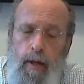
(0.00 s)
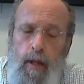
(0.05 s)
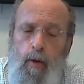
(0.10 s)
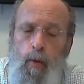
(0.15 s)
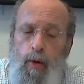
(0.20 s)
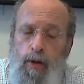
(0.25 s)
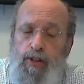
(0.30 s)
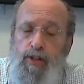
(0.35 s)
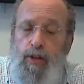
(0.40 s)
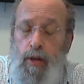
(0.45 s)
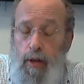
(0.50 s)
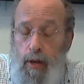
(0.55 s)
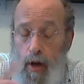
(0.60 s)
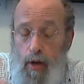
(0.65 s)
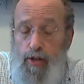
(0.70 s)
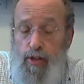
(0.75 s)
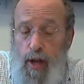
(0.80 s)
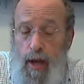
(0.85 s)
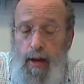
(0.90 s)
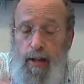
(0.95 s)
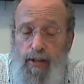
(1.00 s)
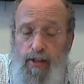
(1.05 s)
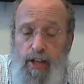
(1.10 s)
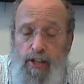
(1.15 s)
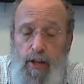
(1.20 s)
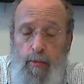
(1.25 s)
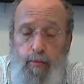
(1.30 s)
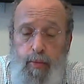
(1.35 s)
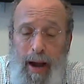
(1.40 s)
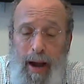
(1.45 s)
In other words, he goes on and
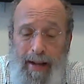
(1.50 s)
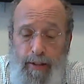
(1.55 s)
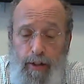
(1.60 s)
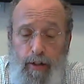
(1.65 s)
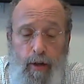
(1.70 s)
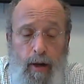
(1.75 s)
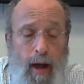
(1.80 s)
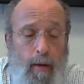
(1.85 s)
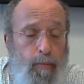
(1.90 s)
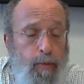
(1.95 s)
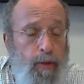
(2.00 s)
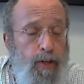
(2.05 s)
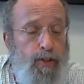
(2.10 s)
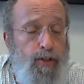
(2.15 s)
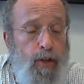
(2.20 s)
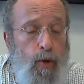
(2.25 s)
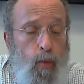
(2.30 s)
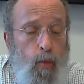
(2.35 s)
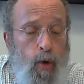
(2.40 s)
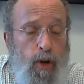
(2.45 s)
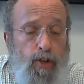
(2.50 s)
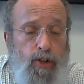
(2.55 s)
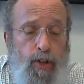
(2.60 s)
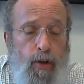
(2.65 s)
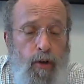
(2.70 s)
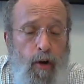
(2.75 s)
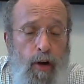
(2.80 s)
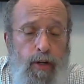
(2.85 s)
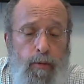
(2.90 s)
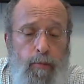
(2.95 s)
says, in practical Kabbalistic works,
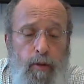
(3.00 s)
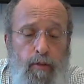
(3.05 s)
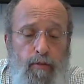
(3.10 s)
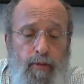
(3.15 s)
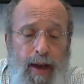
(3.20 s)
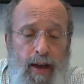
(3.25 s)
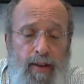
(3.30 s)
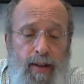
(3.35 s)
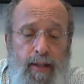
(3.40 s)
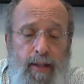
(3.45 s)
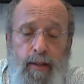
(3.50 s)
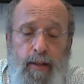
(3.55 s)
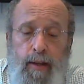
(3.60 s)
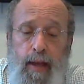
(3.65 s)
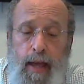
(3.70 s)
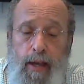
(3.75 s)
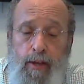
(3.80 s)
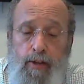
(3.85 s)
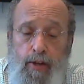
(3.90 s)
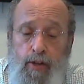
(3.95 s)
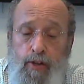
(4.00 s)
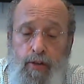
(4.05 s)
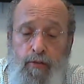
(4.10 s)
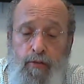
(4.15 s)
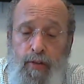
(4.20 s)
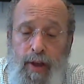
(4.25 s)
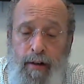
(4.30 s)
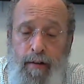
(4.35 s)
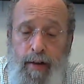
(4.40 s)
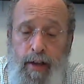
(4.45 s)
there are to be found indications
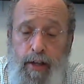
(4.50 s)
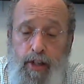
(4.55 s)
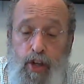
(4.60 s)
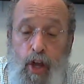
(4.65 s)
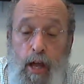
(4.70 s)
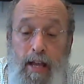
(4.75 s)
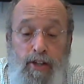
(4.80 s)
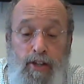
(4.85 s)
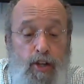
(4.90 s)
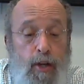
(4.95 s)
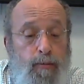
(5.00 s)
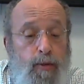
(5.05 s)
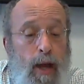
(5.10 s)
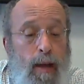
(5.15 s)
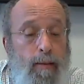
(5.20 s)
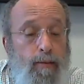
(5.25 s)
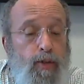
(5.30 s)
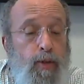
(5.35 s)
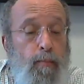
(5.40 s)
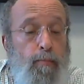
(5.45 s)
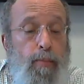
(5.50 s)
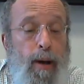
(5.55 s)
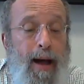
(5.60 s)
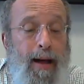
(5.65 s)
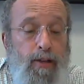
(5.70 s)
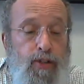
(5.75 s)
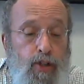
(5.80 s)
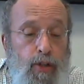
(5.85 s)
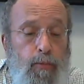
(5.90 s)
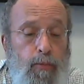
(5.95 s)
of various, sometimes
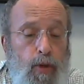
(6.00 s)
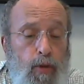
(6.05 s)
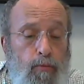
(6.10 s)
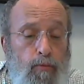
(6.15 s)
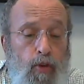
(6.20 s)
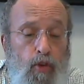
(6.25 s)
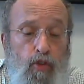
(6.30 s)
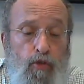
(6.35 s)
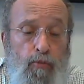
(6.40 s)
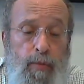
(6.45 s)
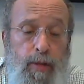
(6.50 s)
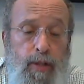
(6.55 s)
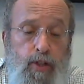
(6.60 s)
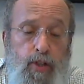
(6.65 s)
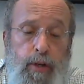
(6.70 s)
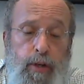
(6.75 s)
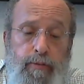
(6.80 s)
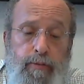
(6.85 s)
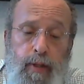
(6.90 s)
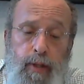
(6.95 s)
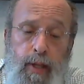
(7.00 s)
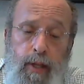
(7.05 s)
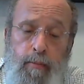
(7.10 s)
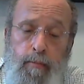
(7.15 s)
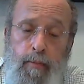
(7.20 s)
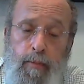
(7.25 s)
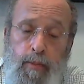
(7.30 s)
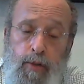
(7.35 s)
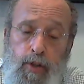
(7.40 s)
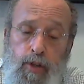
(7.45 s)
impossible movements of the
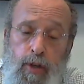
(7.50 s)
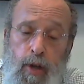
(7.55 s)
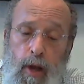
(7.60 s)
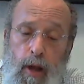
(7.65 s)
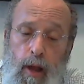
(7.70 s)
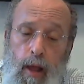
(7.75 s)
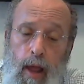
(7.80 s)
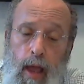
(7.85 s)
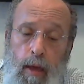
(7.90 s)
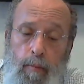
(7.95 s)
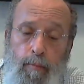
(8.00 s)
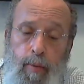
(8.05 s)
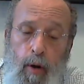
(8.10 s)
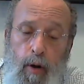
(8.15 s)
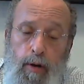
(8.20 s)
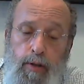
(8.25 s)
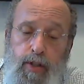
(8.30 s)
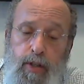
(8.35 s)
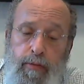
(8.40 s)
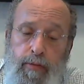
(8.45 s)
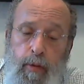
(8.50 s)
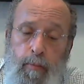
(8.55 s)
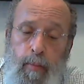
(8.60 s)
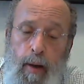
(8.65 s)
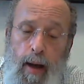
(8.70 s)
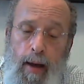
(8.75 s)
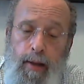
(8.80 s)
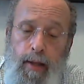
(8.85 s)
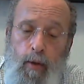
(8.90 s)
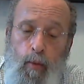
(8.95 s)
limbs and parts of the
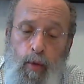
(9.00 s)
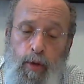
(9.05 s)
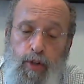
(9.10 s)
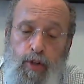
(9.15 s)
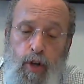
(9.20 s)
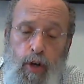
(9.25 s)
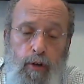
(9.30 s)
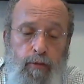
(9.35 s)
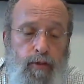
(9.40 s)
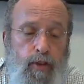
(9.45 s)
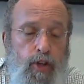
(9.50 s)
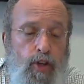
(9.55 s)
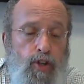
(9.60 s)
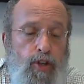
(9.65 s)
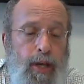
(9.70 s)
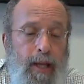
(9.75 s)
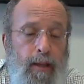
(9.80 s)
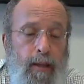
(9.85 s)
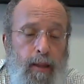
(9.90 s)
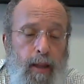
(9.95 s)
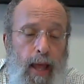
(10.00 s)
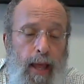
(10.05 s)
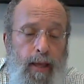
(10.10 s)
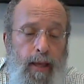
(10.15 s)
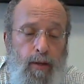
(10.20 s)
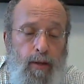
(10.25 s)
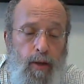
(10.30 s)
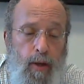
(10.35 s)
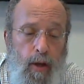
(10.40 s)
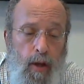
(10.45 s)
body, which serve to shed
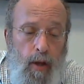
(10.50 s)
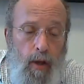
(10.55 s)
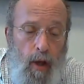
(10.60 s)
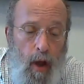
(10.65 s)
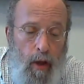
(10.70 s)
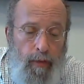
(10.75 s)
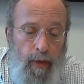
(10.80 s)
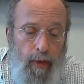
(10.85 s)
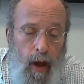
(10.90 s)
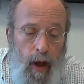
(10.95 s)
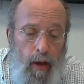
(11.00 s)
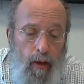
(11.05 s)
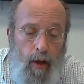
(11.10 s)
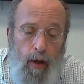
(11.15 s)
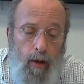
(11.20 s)
light on the